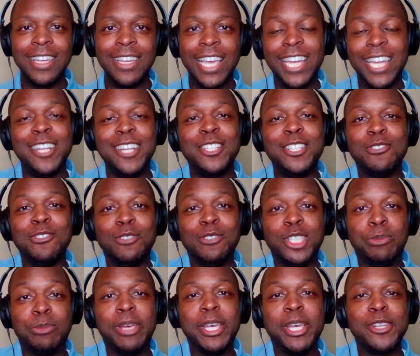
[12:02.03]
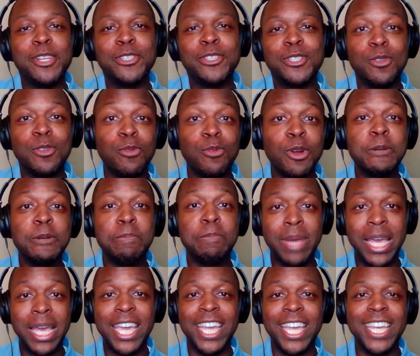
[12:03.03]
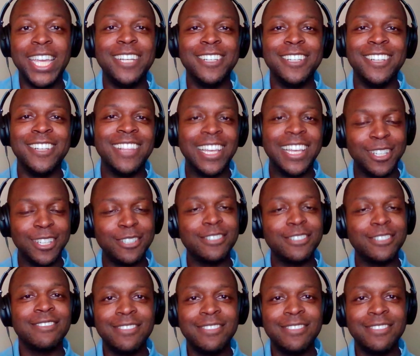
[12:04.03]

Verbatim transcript: And it spells the word "bay" like